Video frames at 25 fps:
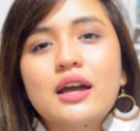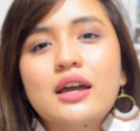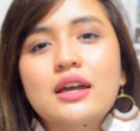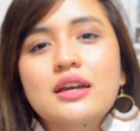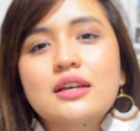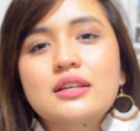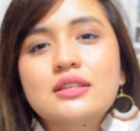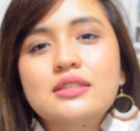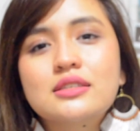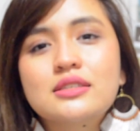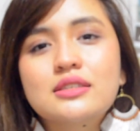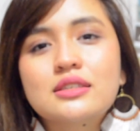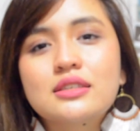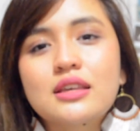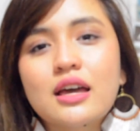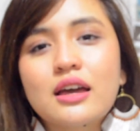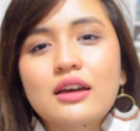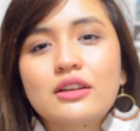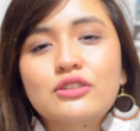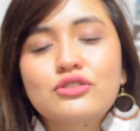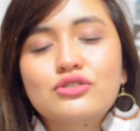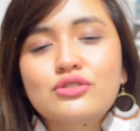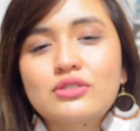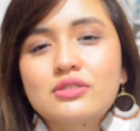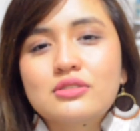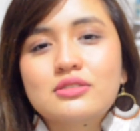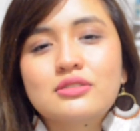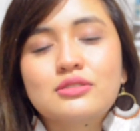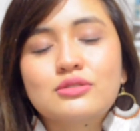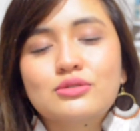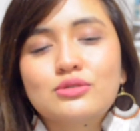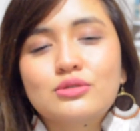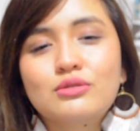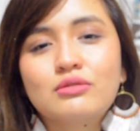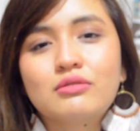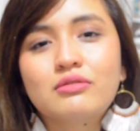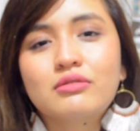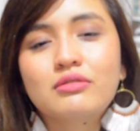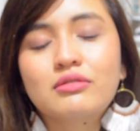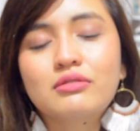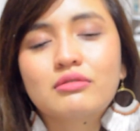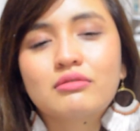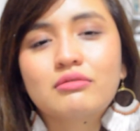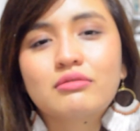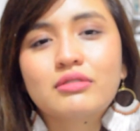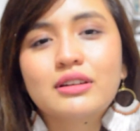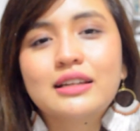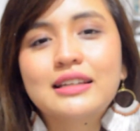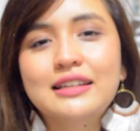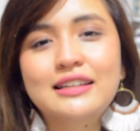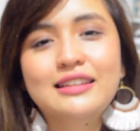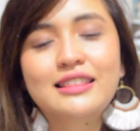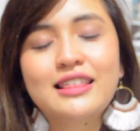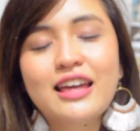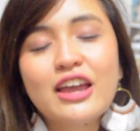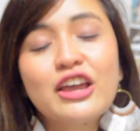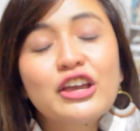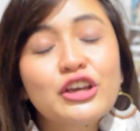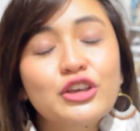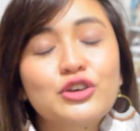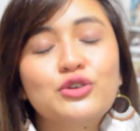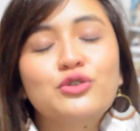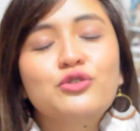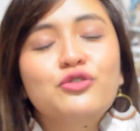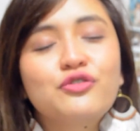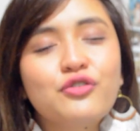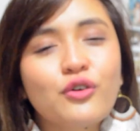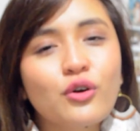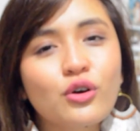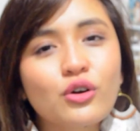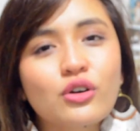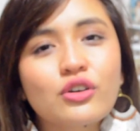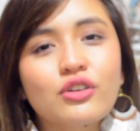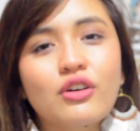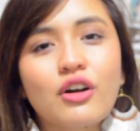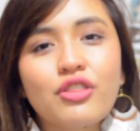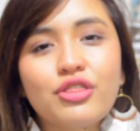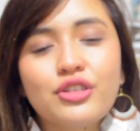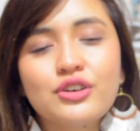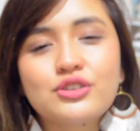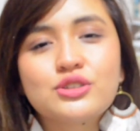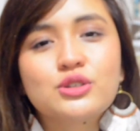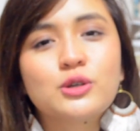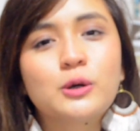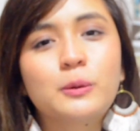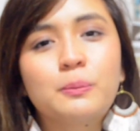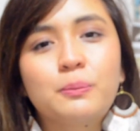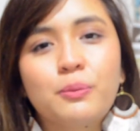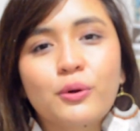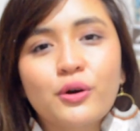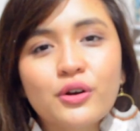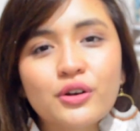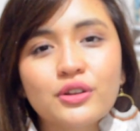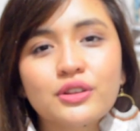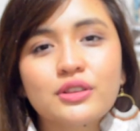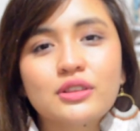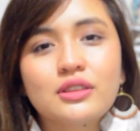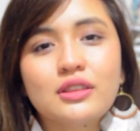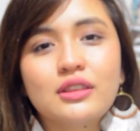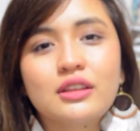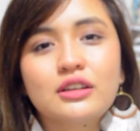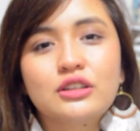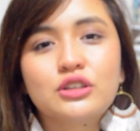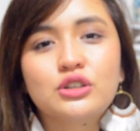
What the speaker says: guys, and just really thank you for the support